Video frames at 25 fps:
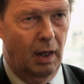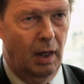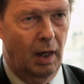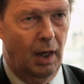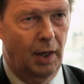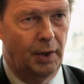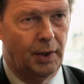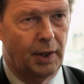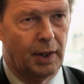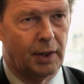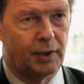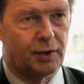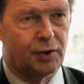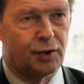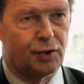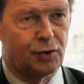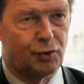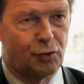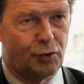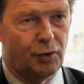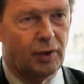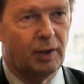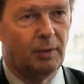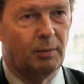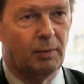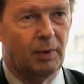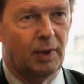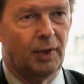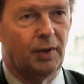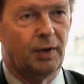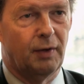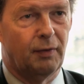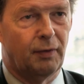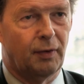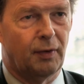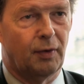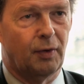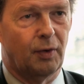an extremely
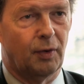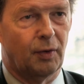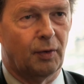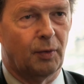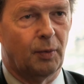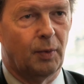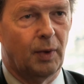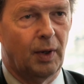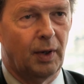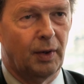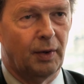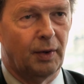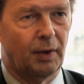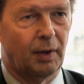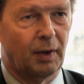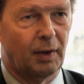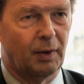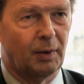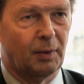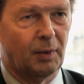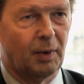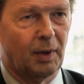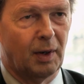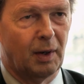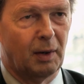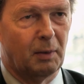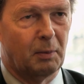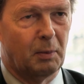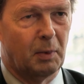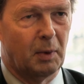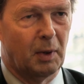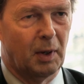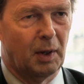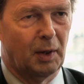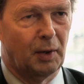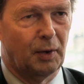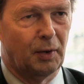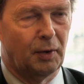difficult
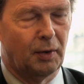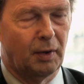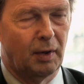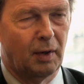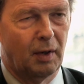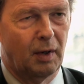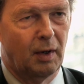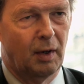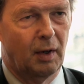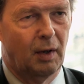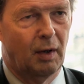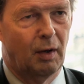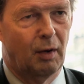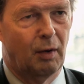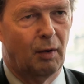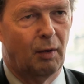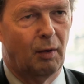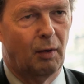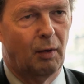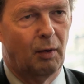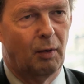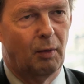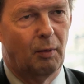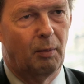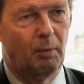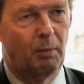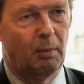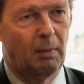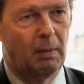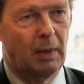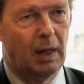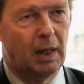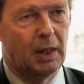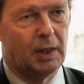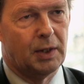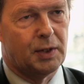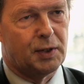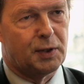one.
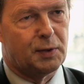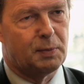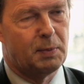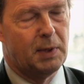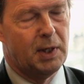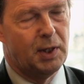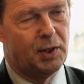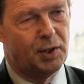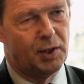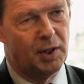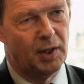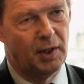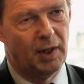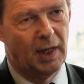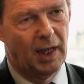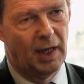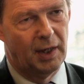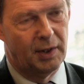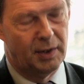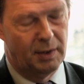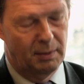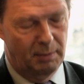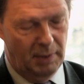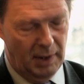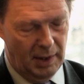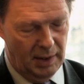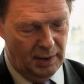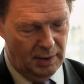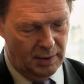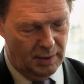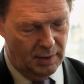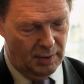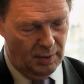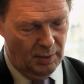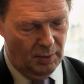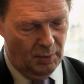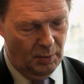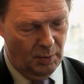My speech in that
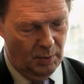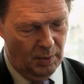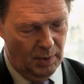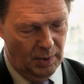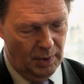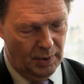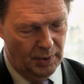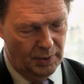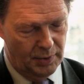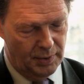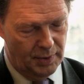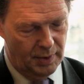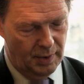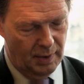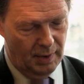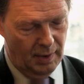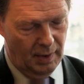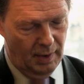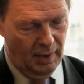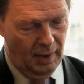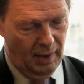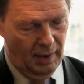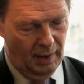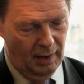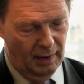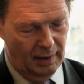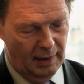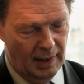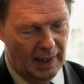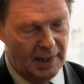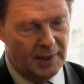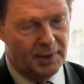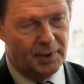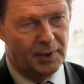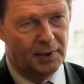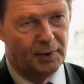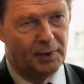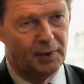debate was
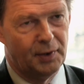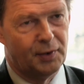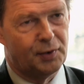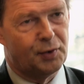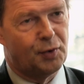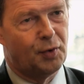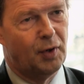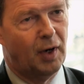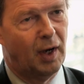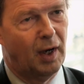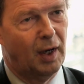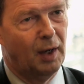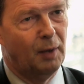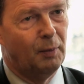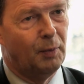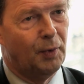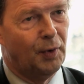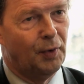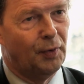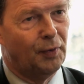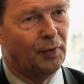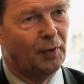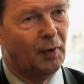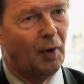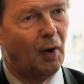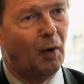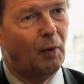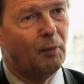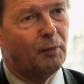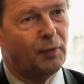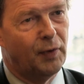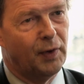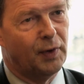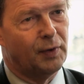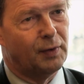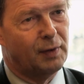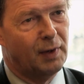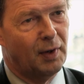later described as
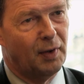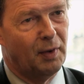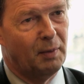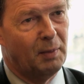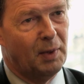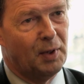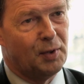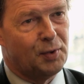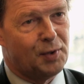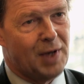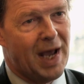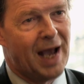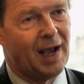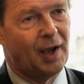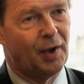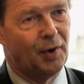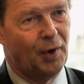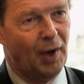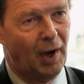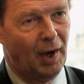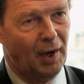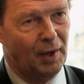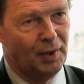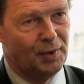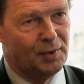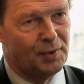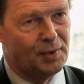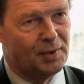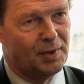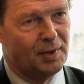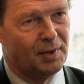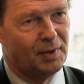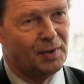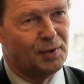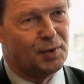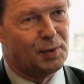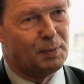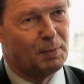obviously the most agonized
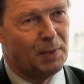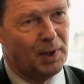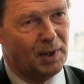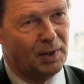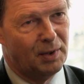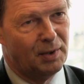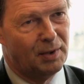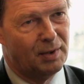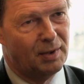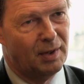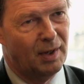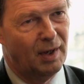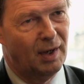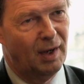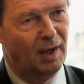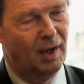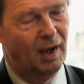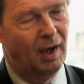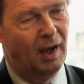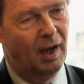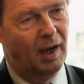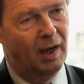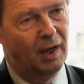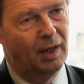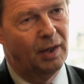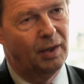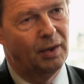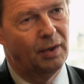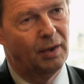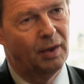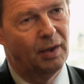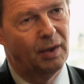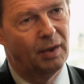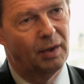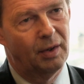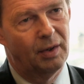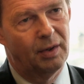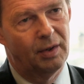speech
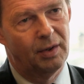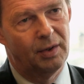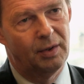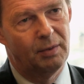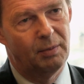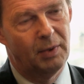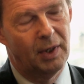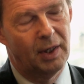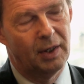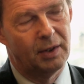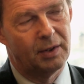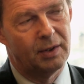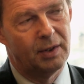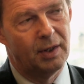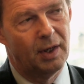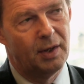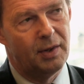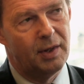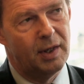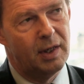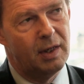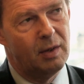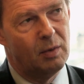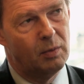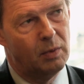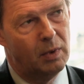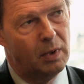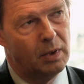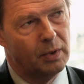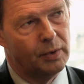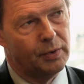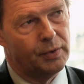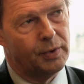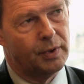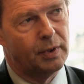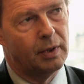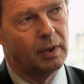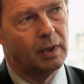in the debate, and I think it
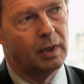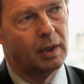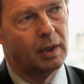was,